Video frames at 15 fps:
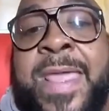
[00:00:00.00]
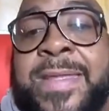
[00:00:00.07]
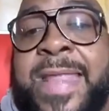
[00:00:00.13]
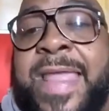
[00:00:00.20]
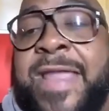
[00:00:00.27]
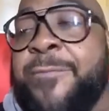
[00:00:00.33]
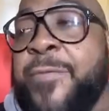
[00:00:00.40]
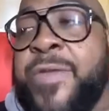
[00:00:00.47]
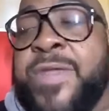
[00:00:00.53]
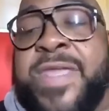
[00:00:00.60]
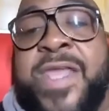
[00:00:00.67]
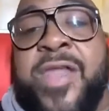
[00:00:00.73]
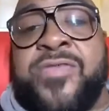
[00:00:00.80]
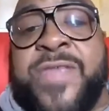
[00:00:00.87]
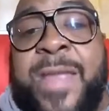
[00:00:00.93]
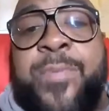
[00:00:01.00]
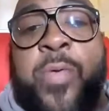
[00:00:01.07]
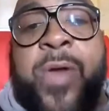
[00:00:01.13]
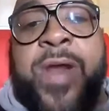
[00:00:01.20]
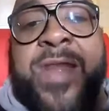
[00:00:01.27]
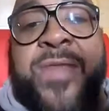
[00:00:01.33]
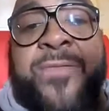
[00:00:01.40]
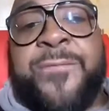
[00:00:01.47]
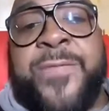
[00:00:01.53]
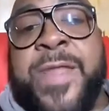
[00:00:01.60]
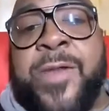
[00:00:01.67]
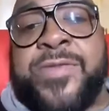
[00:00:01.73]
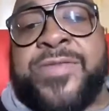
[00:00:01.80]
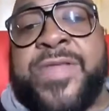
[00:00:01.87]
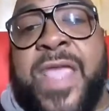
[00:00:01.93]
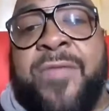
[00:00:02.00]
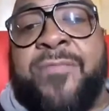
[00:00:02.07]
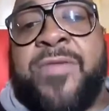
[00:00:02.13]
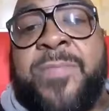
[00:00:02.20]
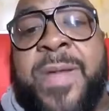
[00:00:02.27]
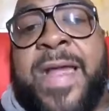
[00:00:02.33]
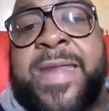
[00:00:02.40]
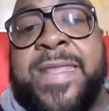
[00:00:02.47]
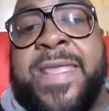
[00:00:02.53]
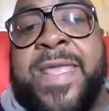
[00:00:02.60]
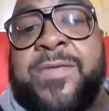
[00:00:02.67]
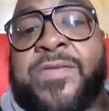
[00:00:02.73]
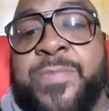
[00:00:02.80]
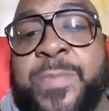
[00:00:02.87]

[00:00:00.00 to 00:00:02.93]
Like, for years, I pointed fingers at everybody else.